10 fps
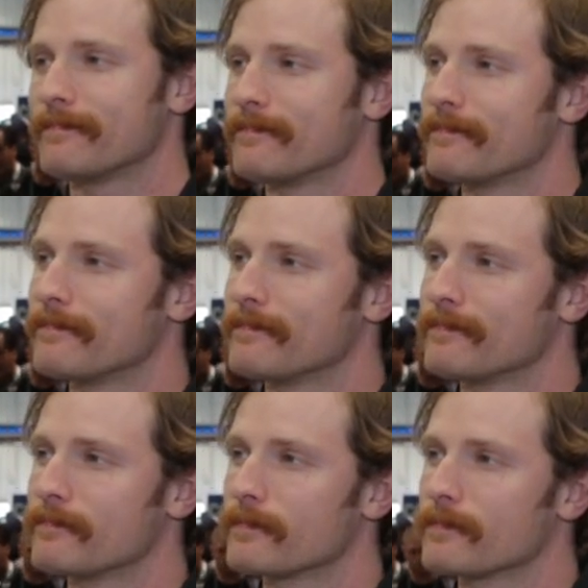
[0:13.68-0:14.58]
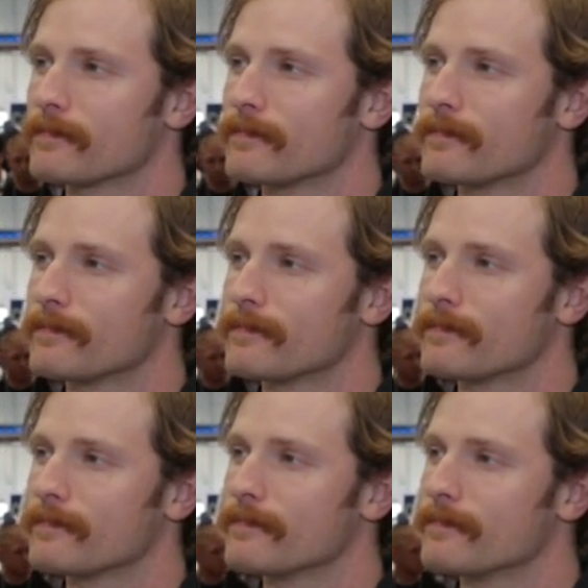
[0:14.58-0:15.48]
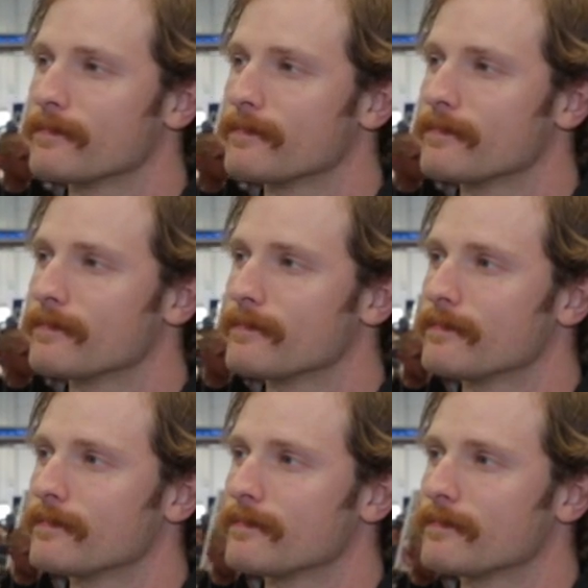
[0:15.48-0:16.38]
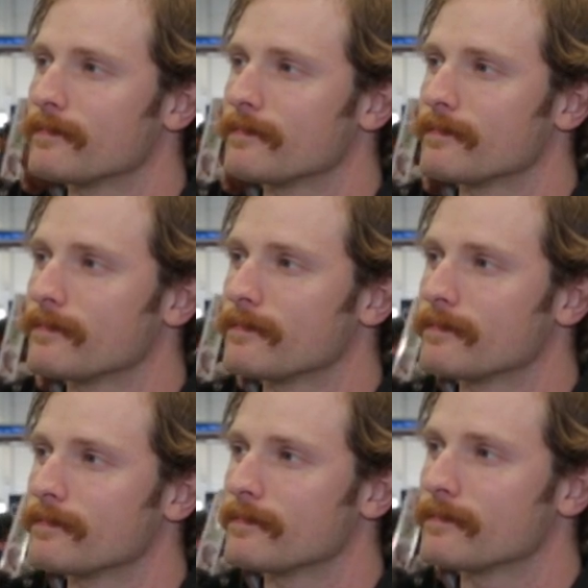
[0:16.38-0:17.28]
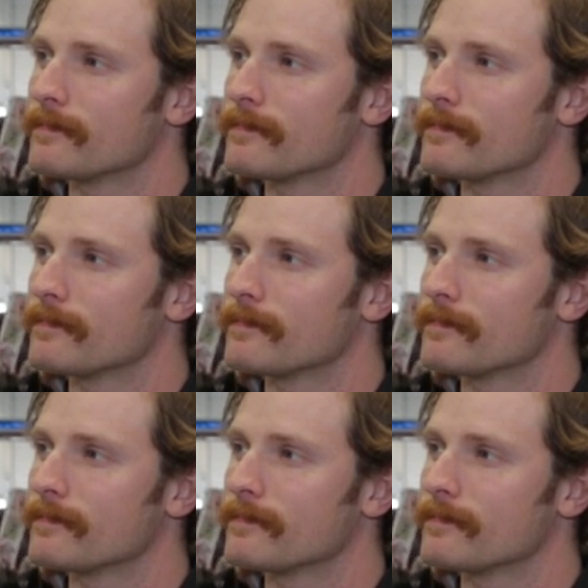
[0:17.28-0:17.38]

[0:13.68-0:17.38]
[no speech]